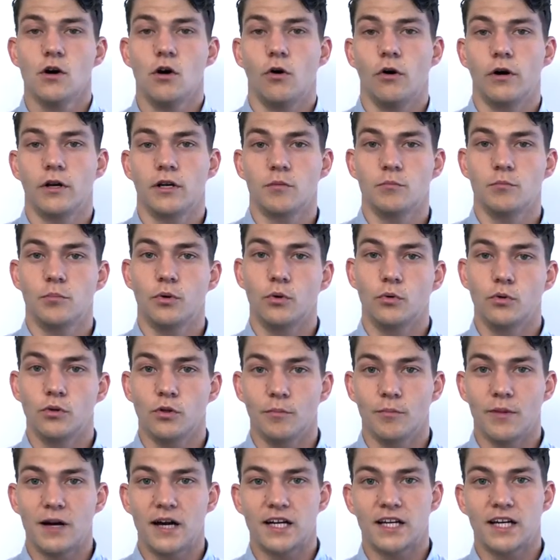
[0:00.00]
or it can pull
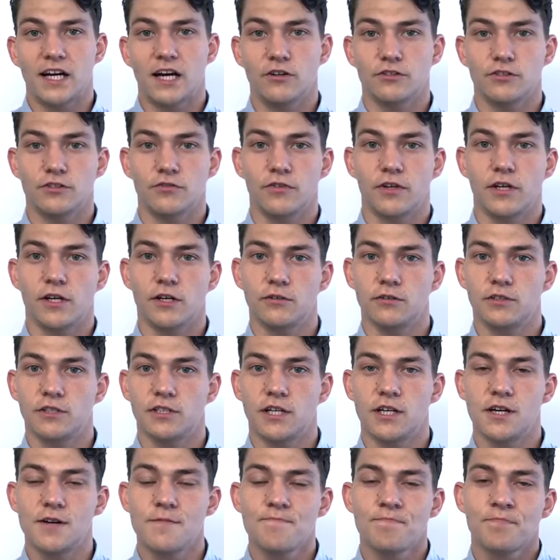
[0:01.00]
the back out of
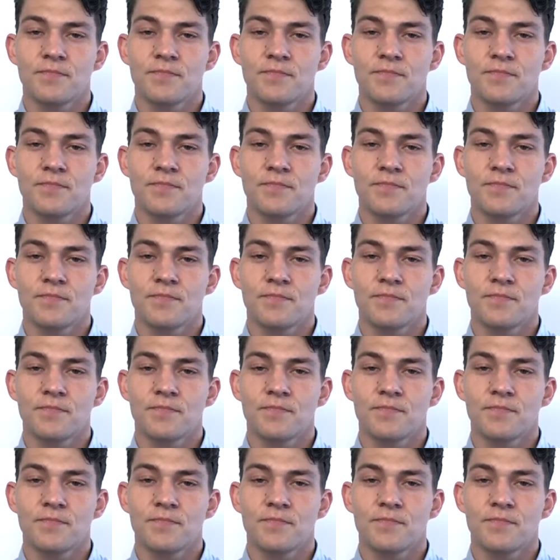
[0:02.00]
kilter.